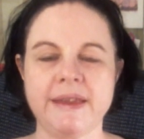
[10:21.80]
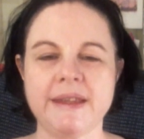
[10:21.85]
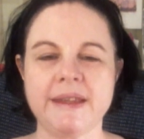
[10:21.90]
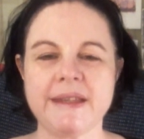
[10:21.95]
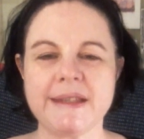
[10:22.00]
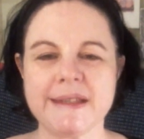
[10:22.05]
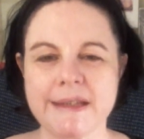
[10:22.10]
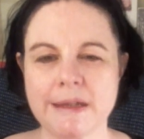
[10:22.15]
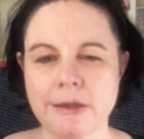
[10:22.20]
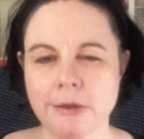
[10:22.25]
The
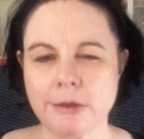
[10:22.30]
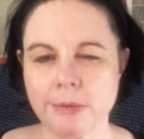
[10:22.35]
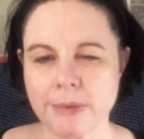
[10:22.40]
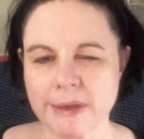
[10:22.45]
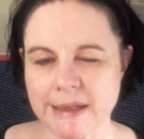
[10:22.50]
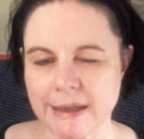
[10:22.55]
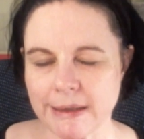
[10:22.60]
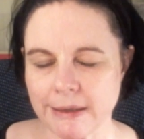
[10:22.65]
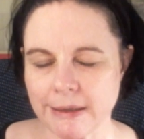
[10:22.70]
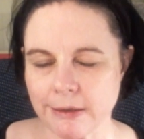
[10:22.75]
serum
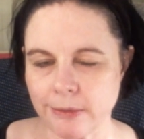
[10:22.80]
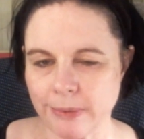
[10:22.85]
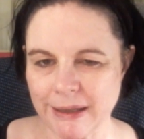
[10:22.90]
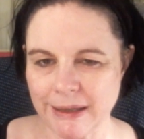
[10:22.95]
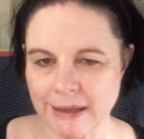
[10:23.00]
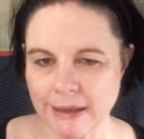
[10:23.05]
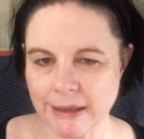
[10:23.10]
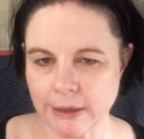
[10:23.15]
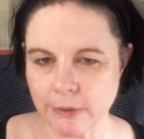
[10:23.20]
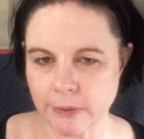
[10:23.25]
is a little
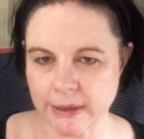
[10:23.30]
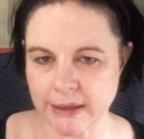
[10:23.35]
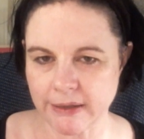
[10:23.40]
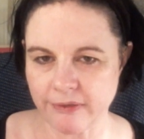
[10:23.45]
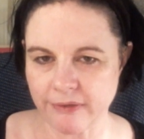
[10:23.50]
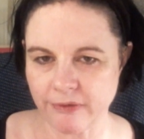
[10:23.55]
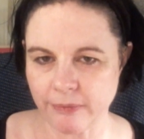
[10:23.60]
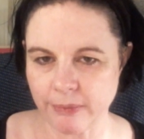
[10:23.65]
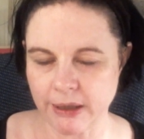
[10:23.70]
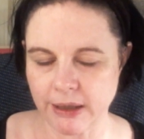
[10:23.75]
bit
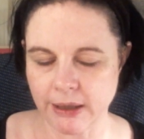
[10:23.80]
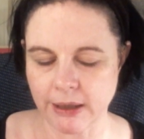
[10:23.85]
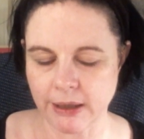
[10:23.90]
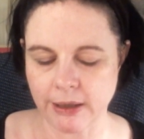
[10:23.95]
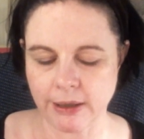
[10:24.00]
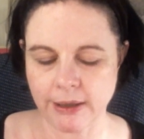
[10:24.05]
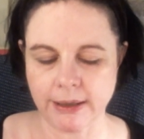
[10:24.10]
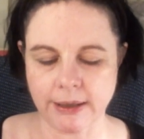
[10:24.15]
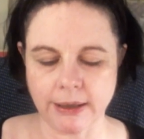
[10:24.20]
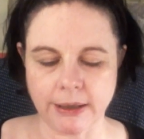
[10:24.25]
liquidy for my
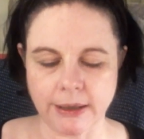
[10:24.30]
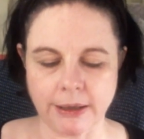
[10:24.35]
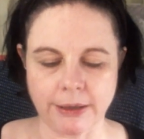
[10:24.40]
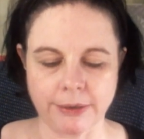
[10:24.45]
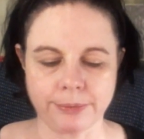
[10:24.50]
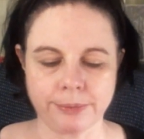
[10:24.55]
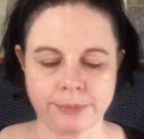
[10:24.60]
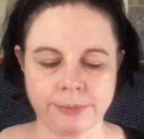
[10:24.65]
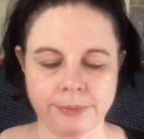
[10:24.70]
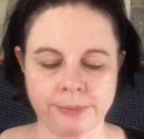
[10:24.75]

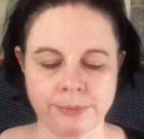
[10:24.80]
liking.